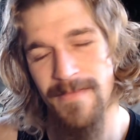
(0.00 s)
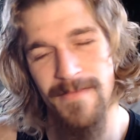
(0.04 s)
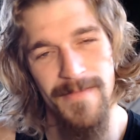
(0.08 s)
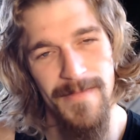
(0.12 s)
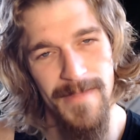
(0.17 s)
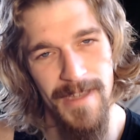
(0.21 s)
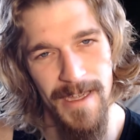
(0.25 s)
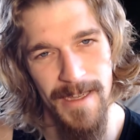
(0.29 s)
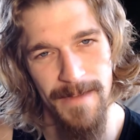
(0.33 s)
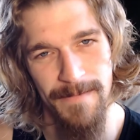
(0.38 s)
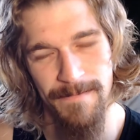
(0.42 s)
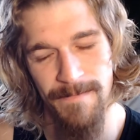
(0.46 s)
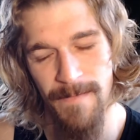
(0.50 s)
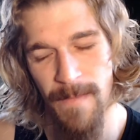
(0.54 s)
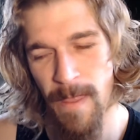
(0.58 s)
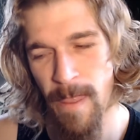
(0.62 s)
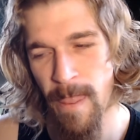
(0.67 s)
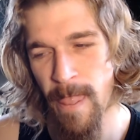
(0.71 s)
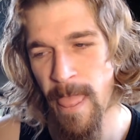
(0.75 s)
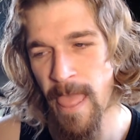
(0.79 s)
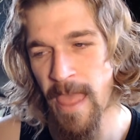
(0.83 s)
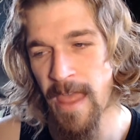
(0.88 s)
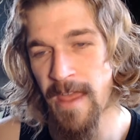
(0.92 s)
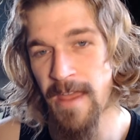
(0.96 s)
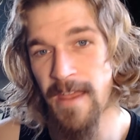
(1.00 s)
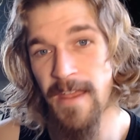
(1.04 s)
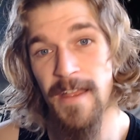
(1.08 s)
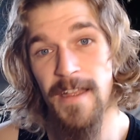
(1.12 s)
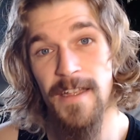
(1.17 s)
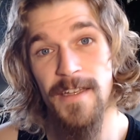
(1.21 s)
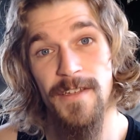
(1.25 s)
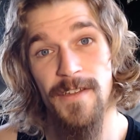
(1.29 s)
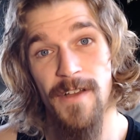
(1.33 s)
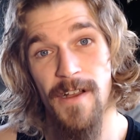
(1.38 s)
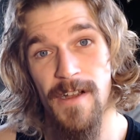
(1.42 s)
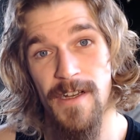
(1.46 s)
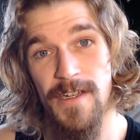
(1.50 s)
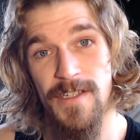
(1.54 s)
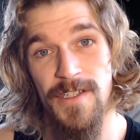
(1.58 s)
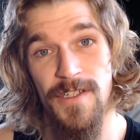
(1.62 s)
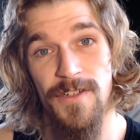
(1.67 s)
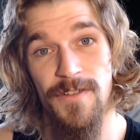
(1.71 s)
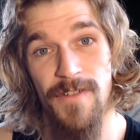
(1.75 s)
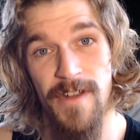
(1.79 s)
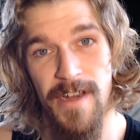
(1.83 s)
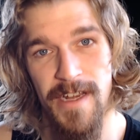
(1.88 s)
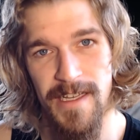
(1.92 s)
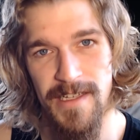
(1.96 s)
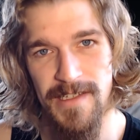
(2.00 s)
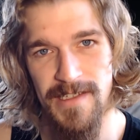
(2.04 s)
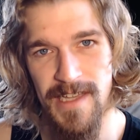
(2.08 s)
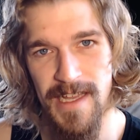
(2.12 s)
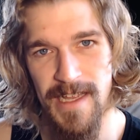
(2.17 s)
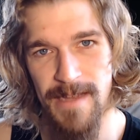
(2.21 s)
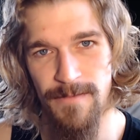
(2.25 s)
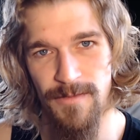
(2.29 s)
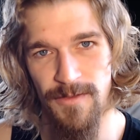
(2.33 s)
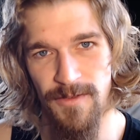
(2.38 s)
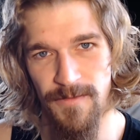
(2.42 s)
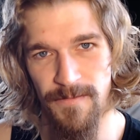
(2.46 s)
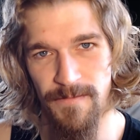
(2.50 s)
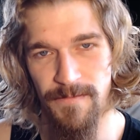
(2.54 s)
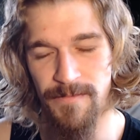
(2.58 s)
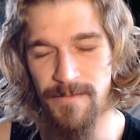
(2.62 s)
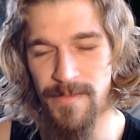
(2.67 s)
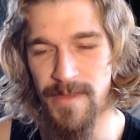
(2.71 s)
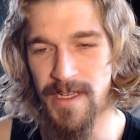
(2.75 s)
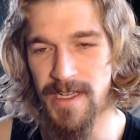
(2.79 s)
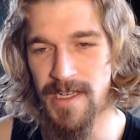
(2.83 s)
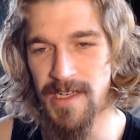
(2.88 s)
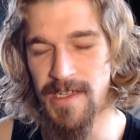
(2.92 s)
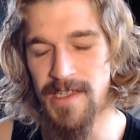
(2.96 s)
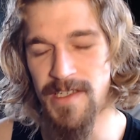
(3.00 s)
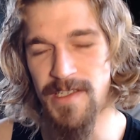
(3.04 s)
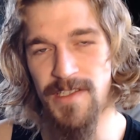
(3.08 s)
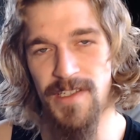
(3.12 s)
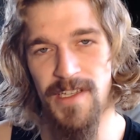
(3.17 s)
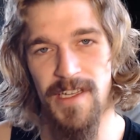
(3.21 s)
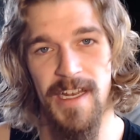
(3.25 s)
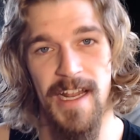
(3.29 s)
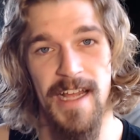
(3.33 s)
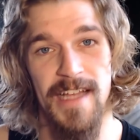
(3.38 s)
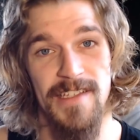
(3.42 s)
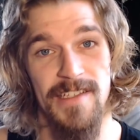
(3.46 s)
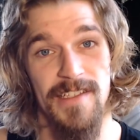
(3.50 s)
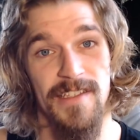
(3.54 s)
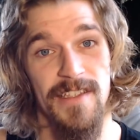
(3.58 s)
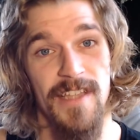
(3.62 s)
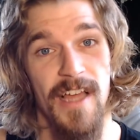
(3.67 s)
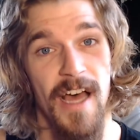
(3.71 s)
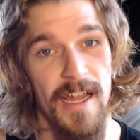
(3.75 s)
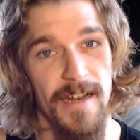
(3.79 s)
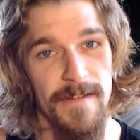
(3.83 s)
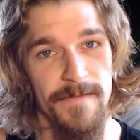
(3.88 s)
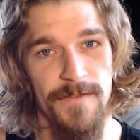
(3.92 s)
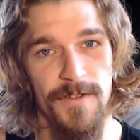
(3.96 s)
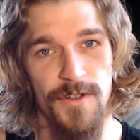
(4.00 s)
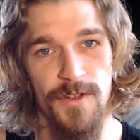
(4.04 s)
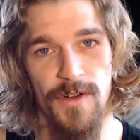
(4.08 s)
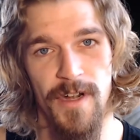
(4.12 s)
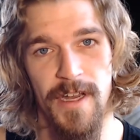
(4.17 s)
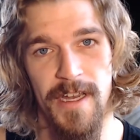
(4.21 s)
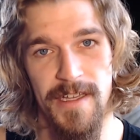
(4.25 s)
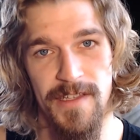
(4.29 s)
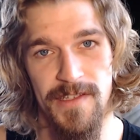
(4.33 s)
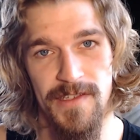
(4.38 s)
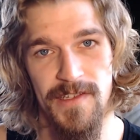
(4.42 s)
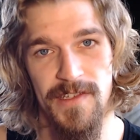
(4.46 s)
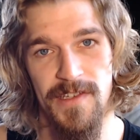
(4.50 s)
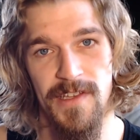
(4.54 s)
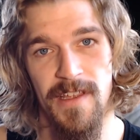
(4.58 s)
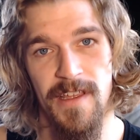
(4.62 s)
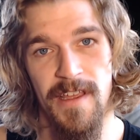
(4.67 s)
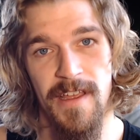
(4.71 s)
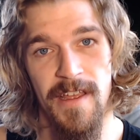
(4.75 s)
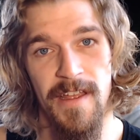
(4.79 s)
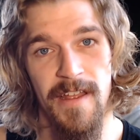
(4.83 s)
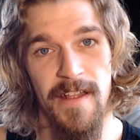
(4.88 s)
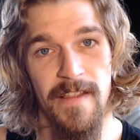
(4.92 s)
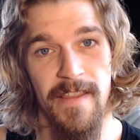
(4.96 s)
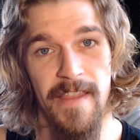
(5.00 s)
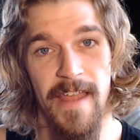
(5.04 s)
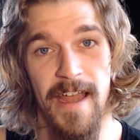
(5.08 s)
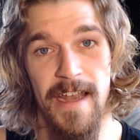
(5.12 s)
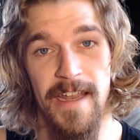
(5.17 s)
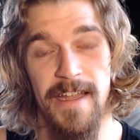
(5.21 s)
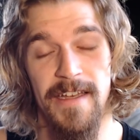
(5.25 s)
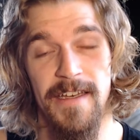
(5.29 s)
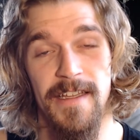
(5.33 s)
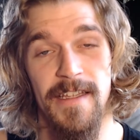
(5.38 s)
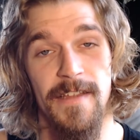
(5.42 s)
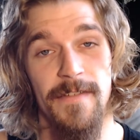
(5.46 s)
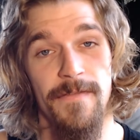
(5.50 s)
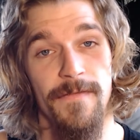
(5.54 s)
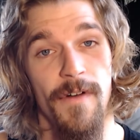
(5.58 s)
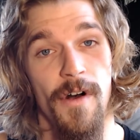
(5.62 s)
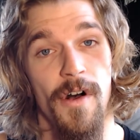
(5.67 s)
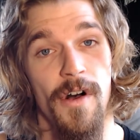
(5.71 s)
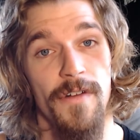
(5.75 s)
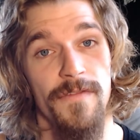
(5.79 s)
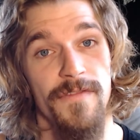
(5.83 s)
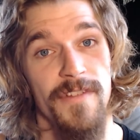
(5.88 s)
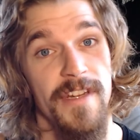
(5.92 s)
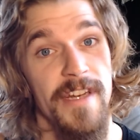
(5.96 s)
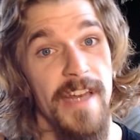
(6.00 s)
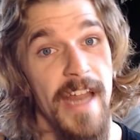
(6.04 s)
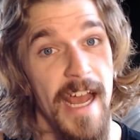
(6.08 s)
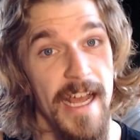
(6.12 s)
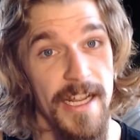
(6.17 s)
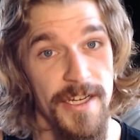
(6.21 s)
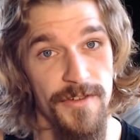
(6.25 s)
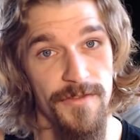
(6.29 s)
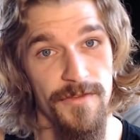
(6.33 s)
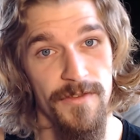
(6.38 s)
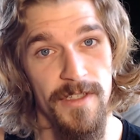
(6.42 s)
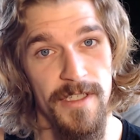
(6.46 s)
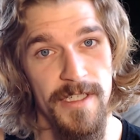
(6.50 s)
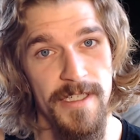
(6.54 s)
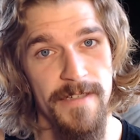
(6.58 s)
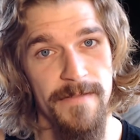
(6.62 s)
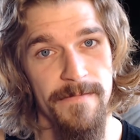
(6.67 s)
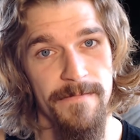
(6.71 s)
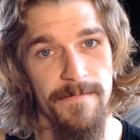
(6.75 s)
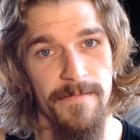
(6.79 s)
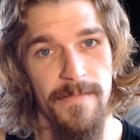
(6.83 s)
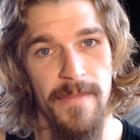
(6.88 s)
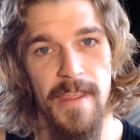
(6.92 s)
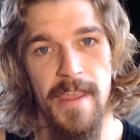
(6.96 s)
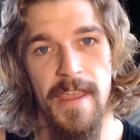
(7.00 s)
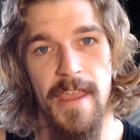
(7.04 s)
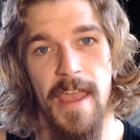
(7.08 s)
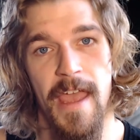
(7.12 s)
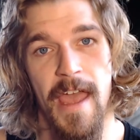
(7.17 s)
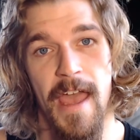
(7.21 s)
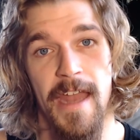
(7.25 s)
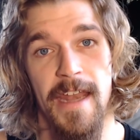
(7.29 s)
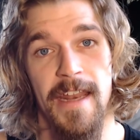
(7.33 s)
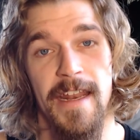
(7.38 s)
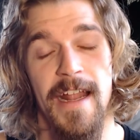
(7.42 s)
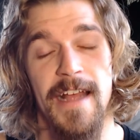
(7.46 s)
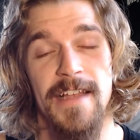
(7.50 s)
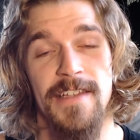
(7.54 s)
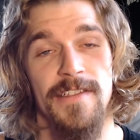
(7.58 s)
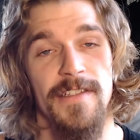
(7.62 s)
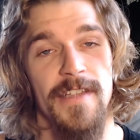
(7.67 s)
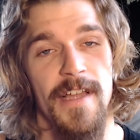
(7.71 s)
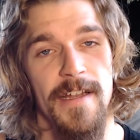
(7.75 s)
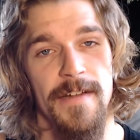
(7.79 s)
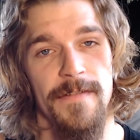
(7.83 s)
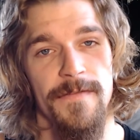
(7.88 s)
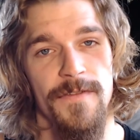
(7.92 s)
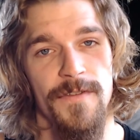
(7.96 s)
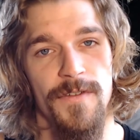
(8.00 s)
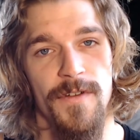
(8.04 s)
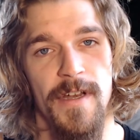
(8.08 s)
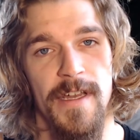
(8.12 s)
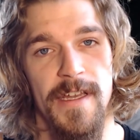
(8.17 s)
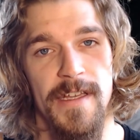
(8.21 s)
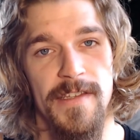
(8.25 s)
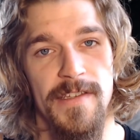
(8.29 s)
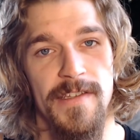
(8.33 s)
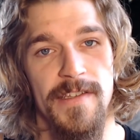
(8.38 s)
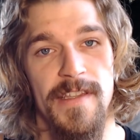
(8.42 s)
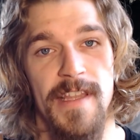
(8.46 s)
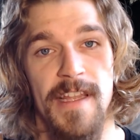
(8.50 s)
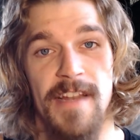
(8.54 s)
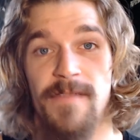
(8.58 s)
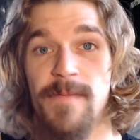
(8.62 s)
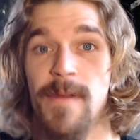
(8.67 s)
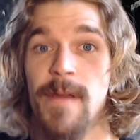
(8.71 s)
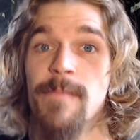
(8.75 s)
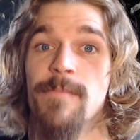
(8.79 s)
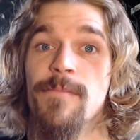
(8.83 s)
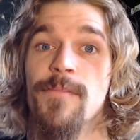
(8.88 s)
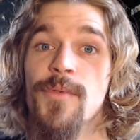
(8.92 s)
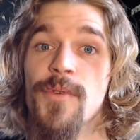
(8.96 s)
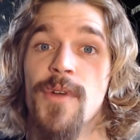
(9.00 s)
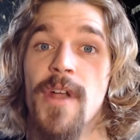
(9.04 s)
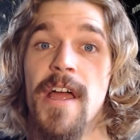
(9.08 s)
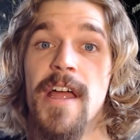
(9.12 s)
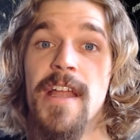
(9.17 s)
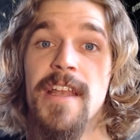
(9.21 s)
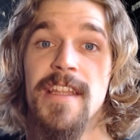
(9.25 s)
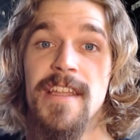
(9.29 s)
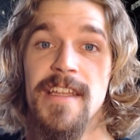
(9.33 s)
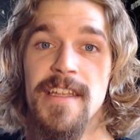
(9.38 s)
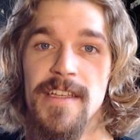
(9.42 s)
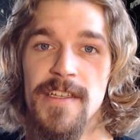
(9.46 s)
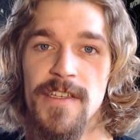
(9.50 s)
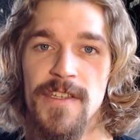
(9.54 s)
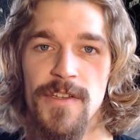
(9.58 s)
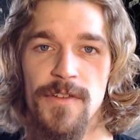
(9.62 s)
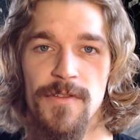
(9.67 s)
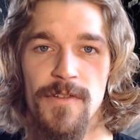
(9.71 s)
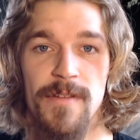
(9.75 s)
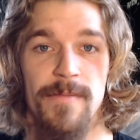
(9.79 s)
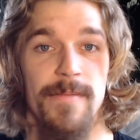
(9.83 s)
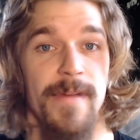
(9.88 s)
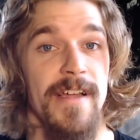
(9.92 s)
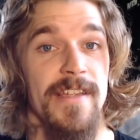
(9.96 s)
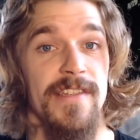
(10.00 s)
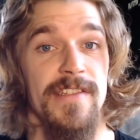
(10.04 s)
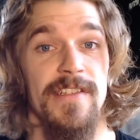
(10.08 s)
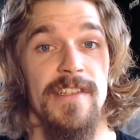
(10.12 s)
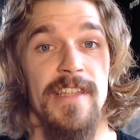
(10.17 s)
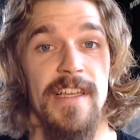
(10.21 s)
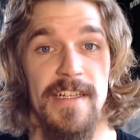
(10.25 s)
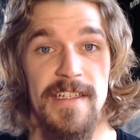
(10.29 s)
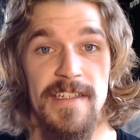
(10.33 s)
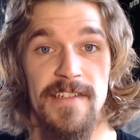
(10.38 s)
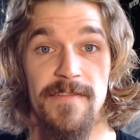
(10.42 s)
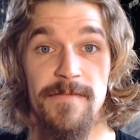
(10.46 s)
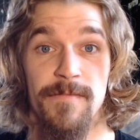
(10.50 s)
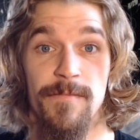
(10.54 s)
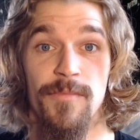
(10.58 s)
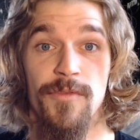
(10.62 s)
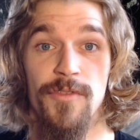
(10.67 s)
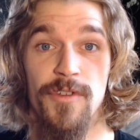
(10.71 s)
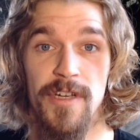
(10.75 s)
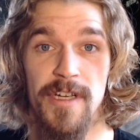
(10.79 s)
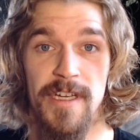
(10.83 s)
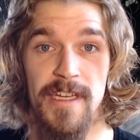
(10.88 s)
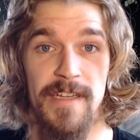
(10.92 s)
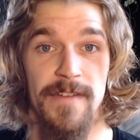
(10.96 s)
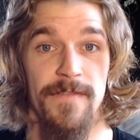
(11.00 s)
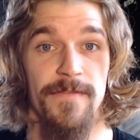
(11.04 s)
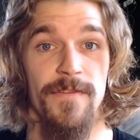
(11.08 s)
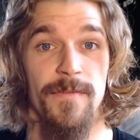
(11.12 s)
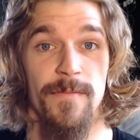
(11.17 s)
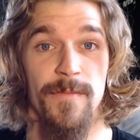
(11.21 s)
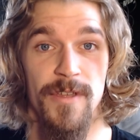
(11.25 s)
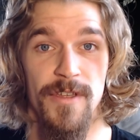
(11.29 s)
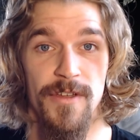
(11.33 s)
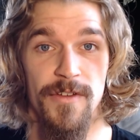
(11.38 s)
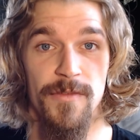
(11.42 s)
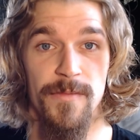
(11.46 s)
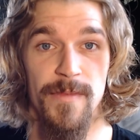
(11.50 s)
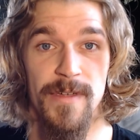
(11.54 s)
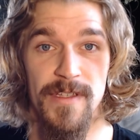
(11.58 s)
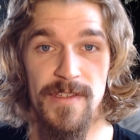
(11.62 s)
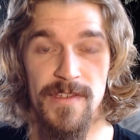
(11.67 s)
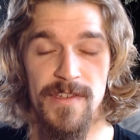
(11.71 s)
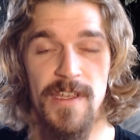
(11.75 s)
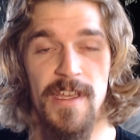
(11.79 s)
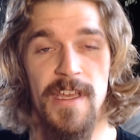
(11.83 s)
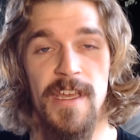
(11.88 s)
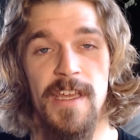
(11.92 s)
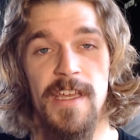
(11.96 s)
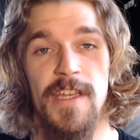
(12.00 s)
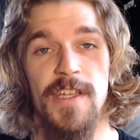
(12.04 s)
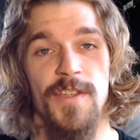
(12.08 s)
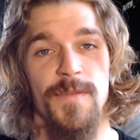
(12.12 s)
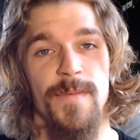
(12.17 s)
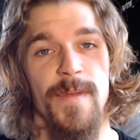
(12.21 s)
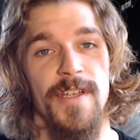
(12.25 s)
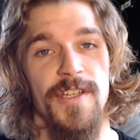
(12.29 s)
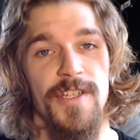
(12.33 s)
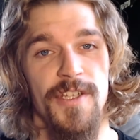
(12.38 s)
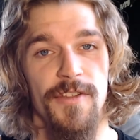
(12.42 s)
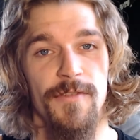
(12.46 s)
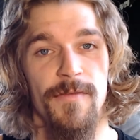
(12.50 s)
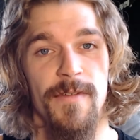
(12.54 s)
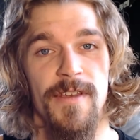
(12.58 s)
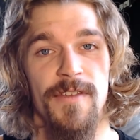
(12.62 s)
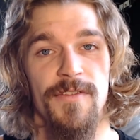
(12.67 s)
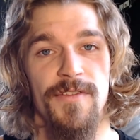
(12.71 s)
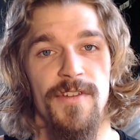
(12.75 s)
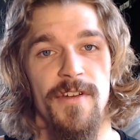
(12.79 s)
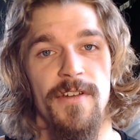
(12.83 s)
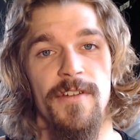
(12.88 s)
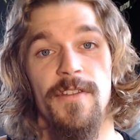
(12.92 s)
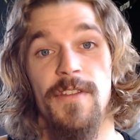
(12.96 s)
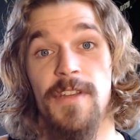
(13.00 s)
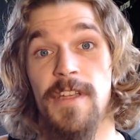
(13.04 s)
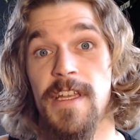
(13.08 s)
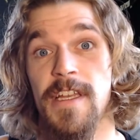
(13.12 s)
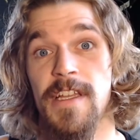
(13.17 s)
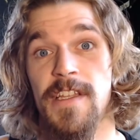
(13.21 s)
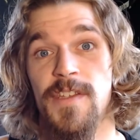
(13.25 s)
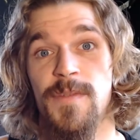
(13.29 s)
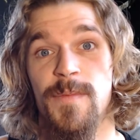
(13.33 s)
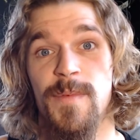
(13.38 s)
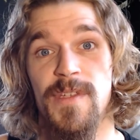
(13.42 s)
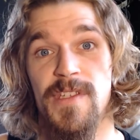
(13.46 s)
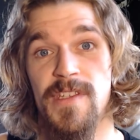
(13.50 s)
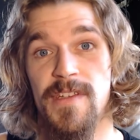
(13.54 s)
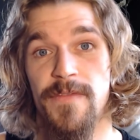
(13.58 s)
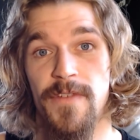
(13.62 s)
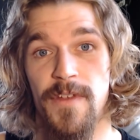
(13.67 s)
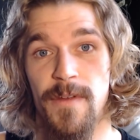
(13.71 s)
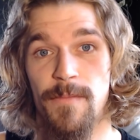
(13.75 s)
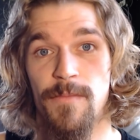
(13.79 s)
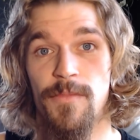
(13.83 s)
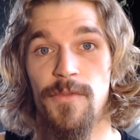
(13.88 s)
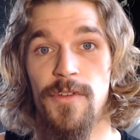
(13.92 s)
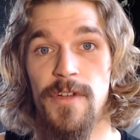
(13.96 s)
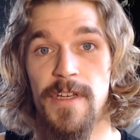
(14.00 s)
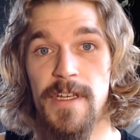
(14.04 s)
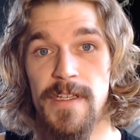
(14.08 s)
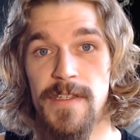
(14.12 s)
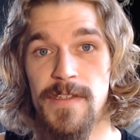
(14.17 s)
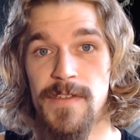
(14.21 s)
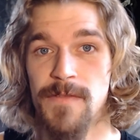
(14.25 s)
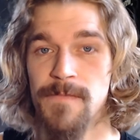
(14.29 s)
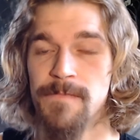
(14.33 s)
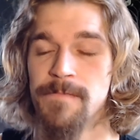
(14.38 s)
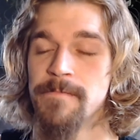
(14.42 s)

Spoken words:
Okay. Dog is a great example because it has a lot of traits that it evolved naturally, and it has a lot of traits that have been bred into it by selective breeding from humans, especially when you start looking at specific breeds.